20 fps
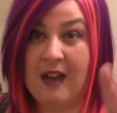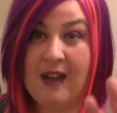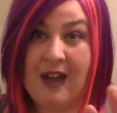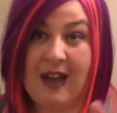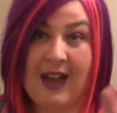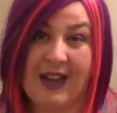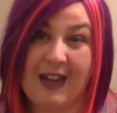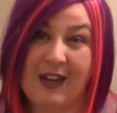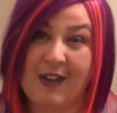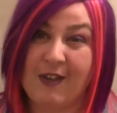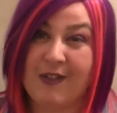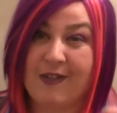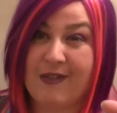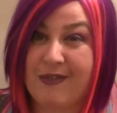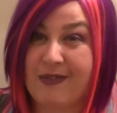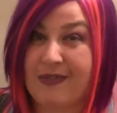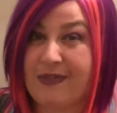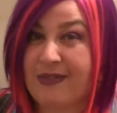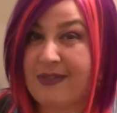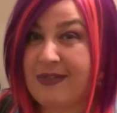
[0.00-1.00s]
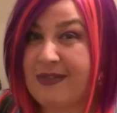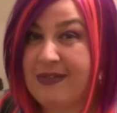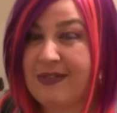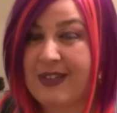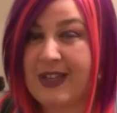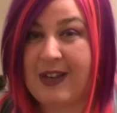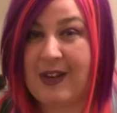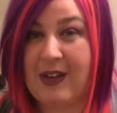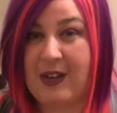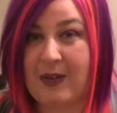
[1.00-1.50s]
kind of,
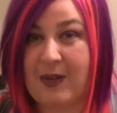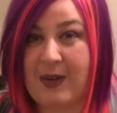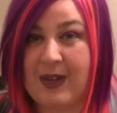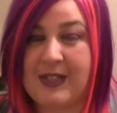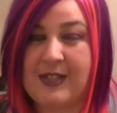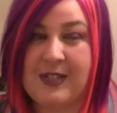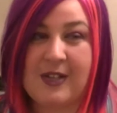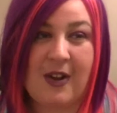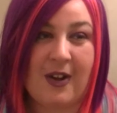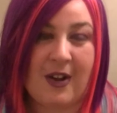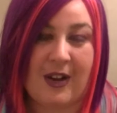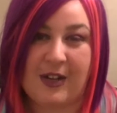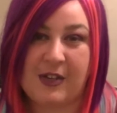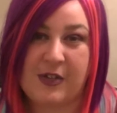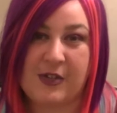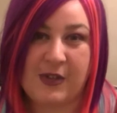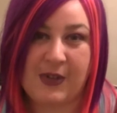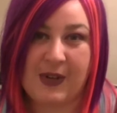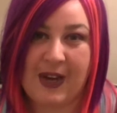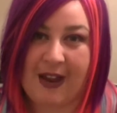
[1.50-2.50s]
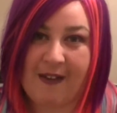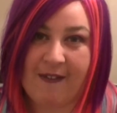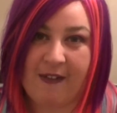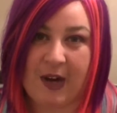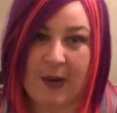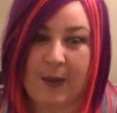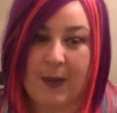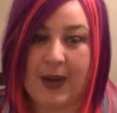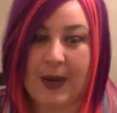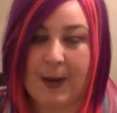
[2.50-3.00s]
you know, it's not going to suit
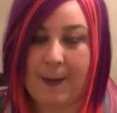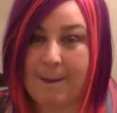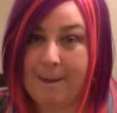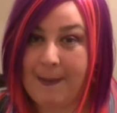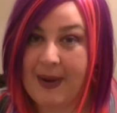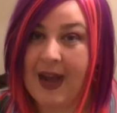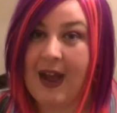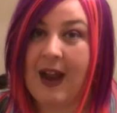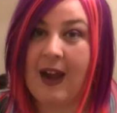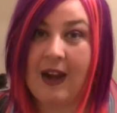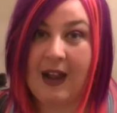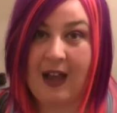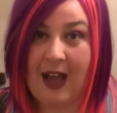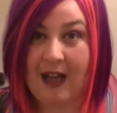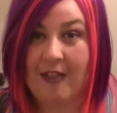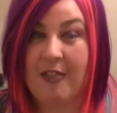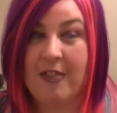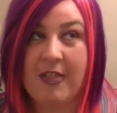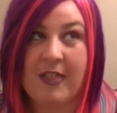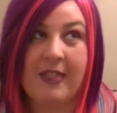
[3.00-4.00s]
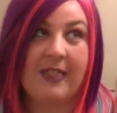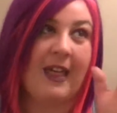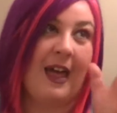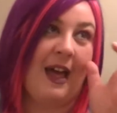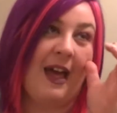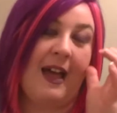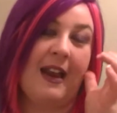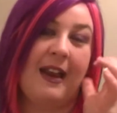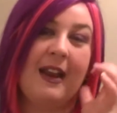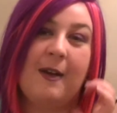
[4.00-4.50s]
everyone. But other than
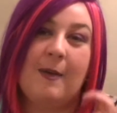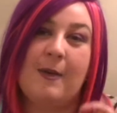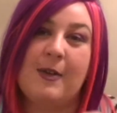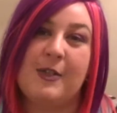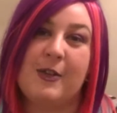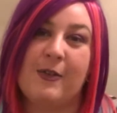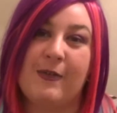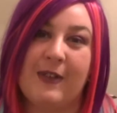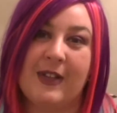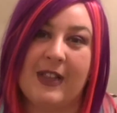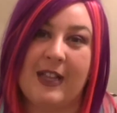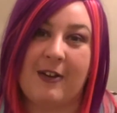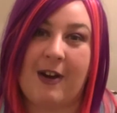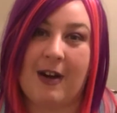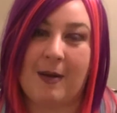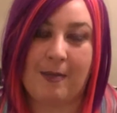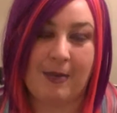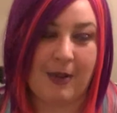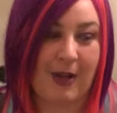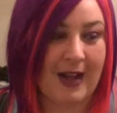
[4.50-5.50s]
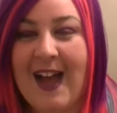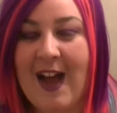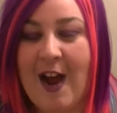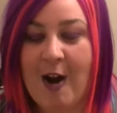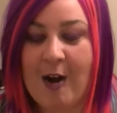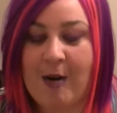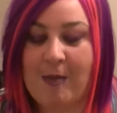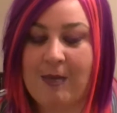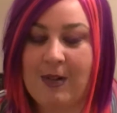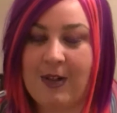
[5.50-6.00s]
that, it was a really great block.
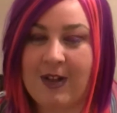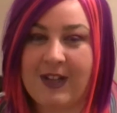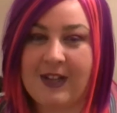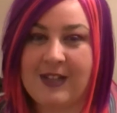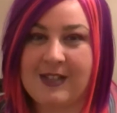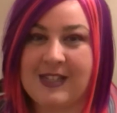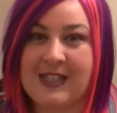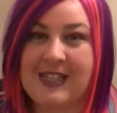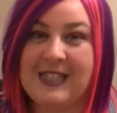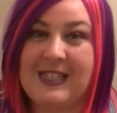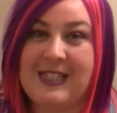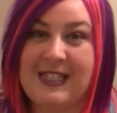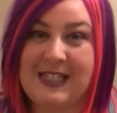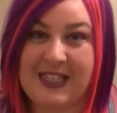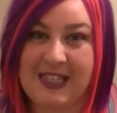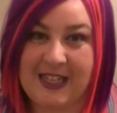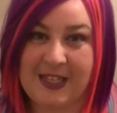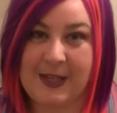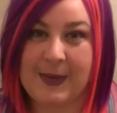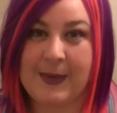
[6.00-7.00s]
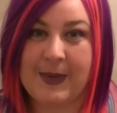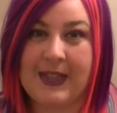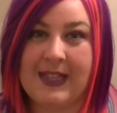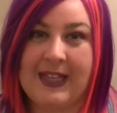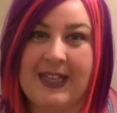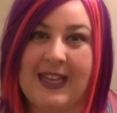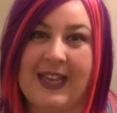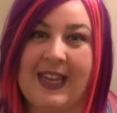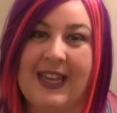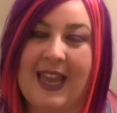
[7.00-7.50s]
Horror Block is
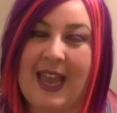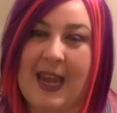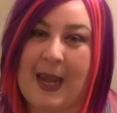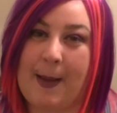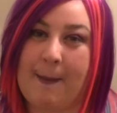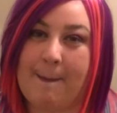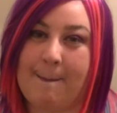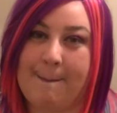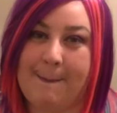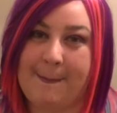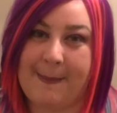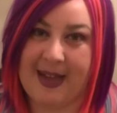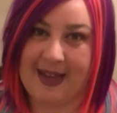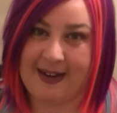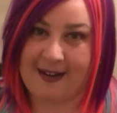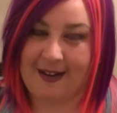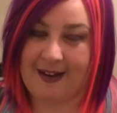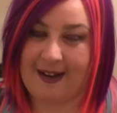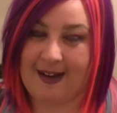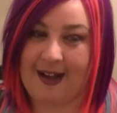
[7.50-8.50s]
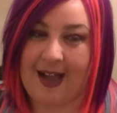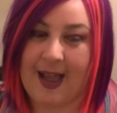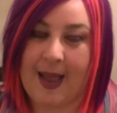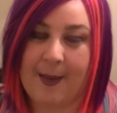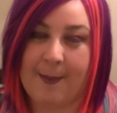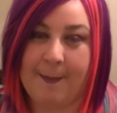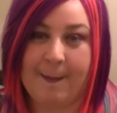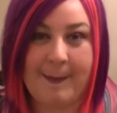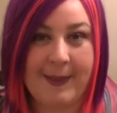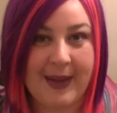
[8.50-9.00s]
continually getting better
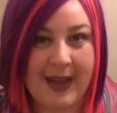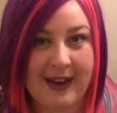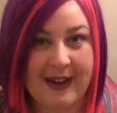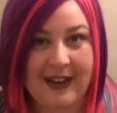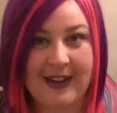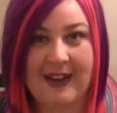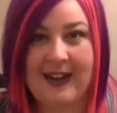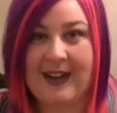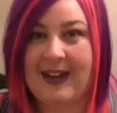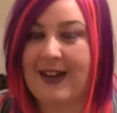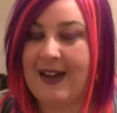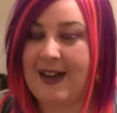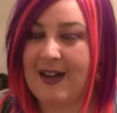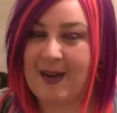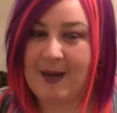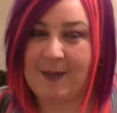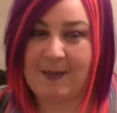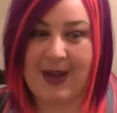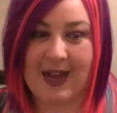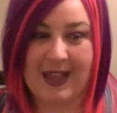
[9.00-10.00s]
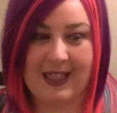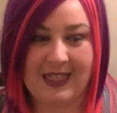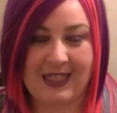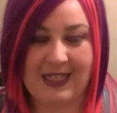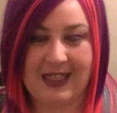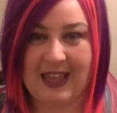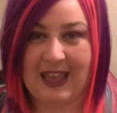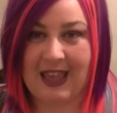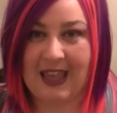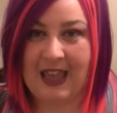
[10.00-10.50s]
and better. Um, I
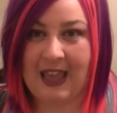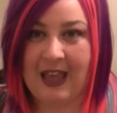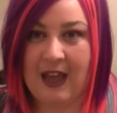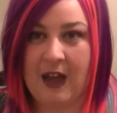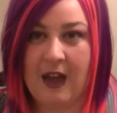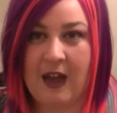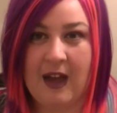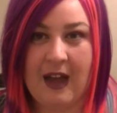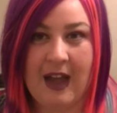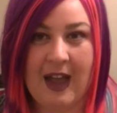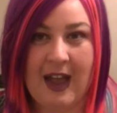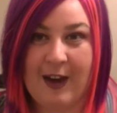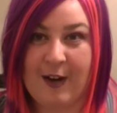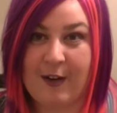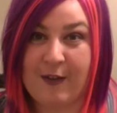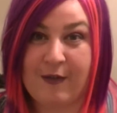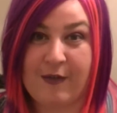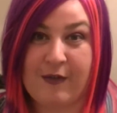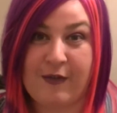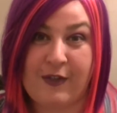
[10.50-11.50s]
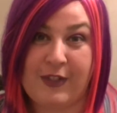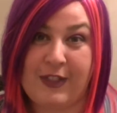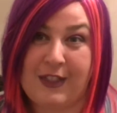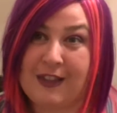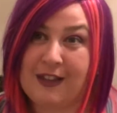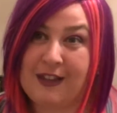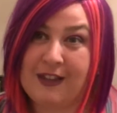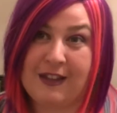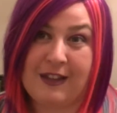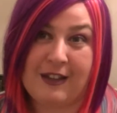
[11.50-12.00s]
think out of
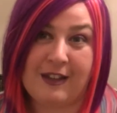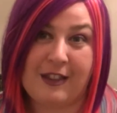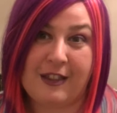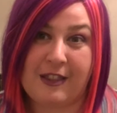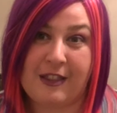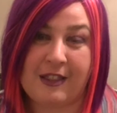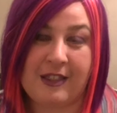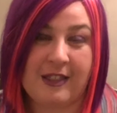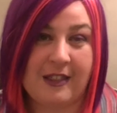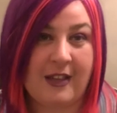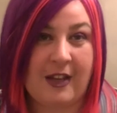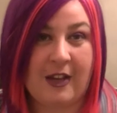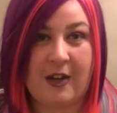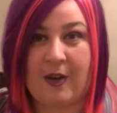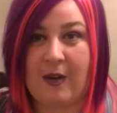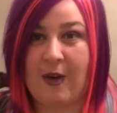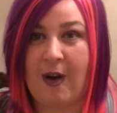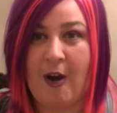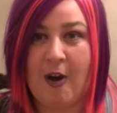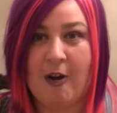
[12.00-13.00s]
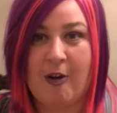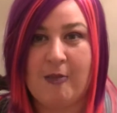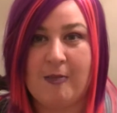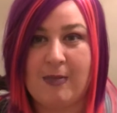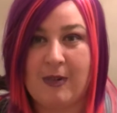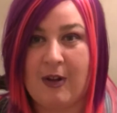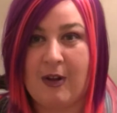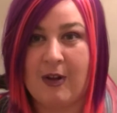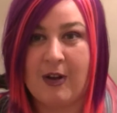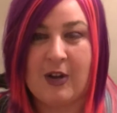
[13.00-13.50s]
the, you know, Horror
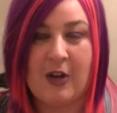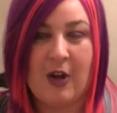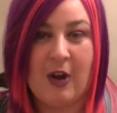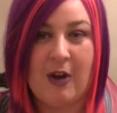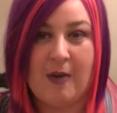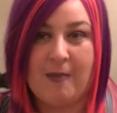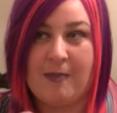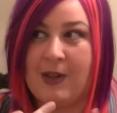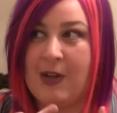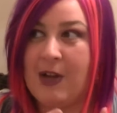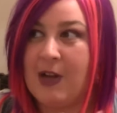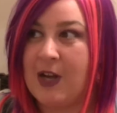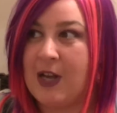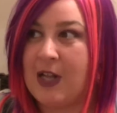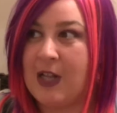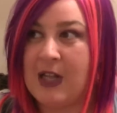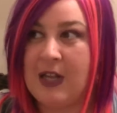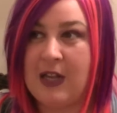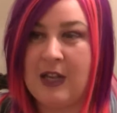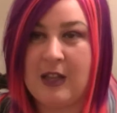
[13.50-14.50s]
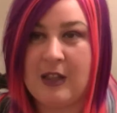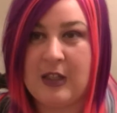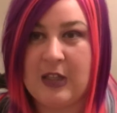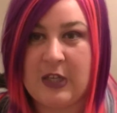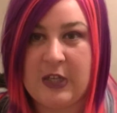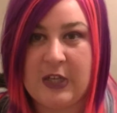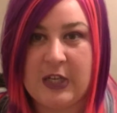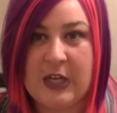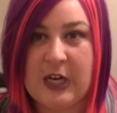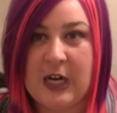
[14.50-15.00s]
Block, Nerd Block,
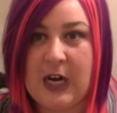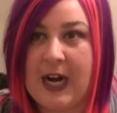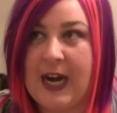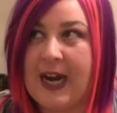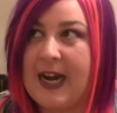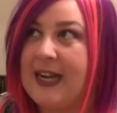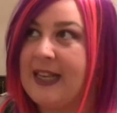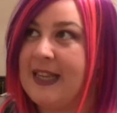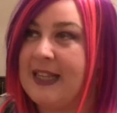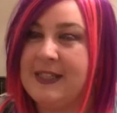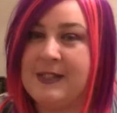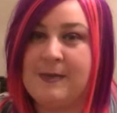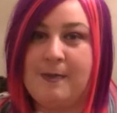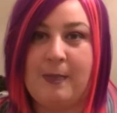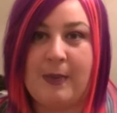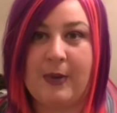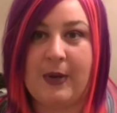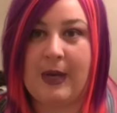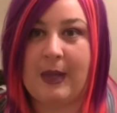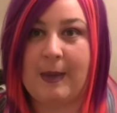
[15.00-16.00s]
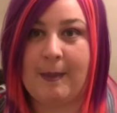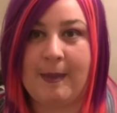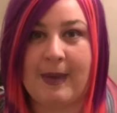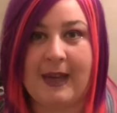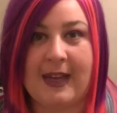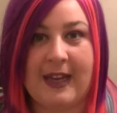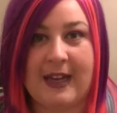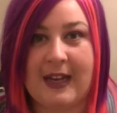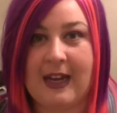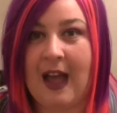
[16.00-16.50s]
Loot Crate, there's Booty
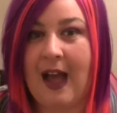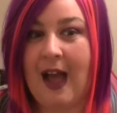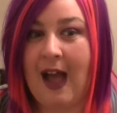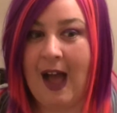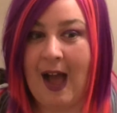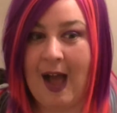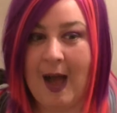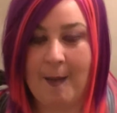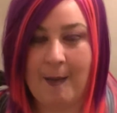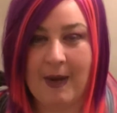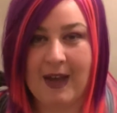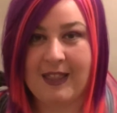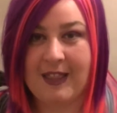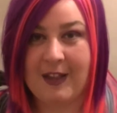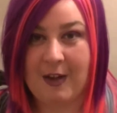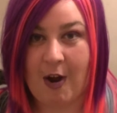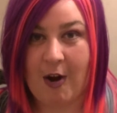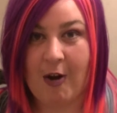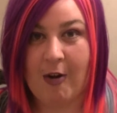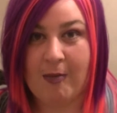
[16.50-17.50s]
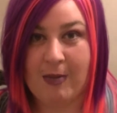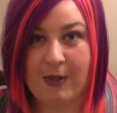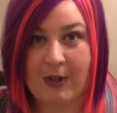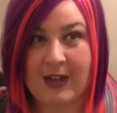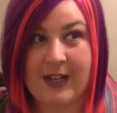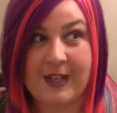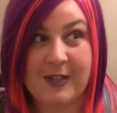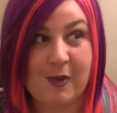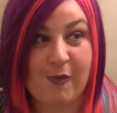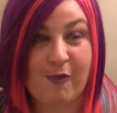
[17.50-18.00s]
Bin. Um, I think Horror
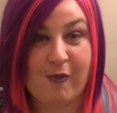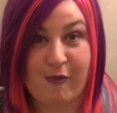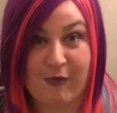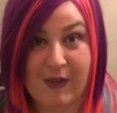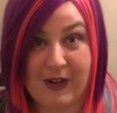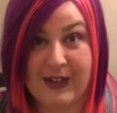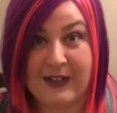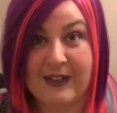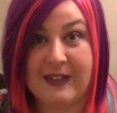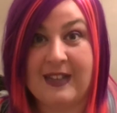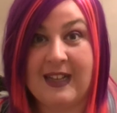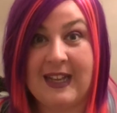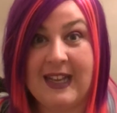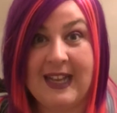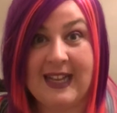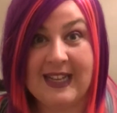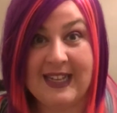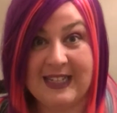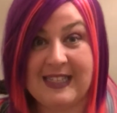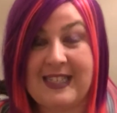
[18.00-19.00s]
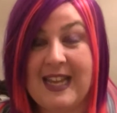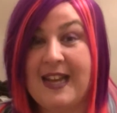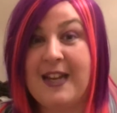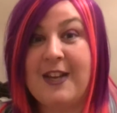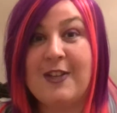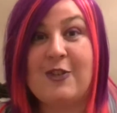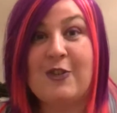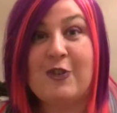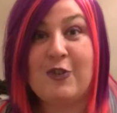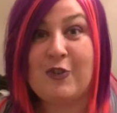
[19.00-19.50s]
Block is a real
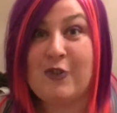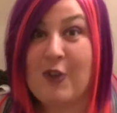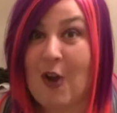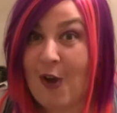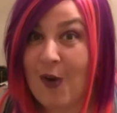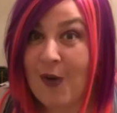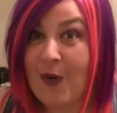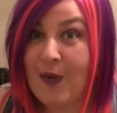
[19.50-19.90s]
contender. So